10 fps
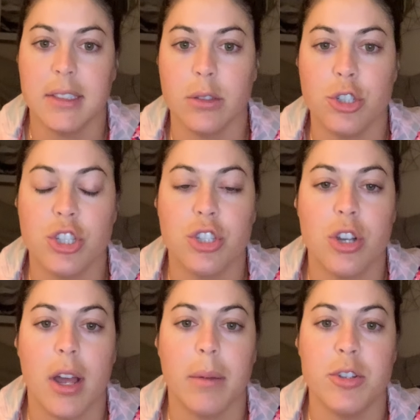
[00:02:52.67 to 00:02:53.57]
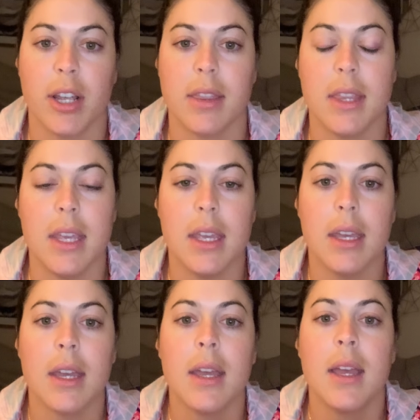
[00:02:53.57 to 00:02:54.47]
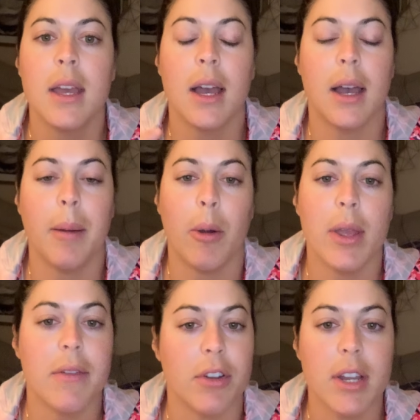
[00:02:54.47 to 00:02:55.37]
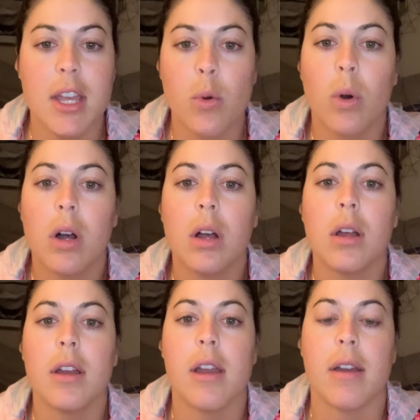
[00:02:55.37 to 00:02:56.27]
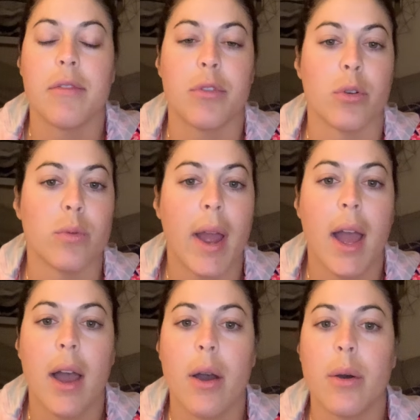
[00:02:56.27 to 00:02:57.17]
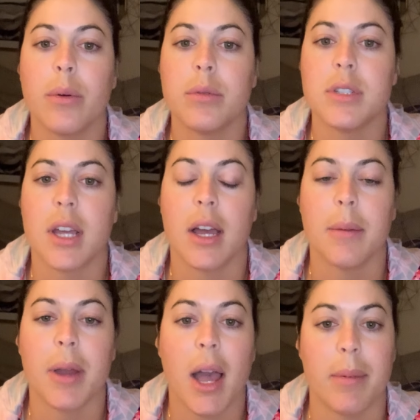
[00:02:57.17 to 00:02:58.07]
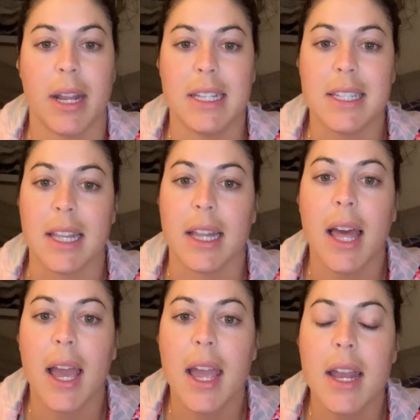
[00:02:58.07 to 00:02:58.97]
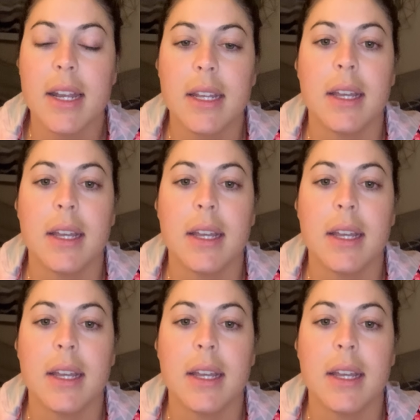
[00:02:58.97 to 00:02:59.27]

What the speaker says: So just check the if they're equal, if they're round, accommodate to the light.